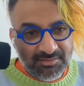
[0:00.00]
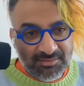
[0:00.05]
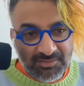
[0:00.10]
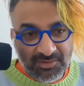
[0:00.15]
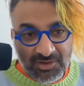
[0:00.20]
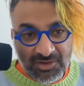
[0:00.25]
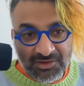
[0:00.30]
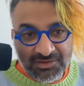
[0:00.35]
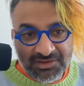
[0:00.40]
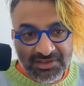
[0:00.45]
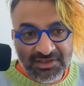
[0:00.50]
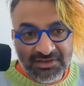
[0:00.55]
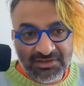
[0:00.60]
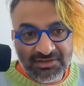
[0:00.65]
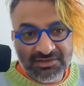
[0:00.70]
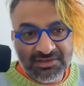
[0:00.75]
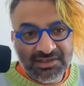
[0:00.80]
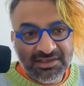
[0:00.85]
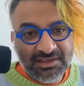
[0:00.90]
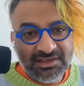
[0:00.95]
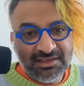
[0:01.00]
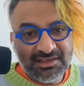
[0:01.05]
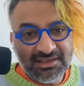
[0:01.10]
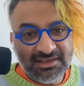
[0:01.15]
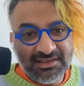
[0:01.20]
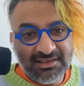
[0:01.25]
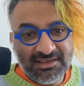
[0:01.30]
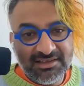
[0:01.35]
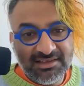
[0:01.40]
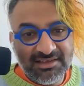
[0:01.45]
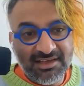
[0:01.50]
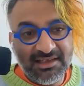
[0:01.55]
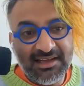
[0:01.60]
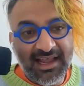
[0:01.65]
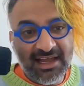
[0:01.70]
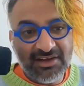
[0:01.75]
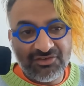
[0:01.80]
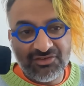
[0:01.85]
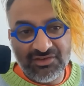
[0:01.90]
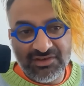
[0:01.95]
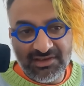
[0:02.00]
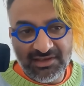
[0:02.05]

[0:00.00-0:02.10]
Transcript: earn yield can actually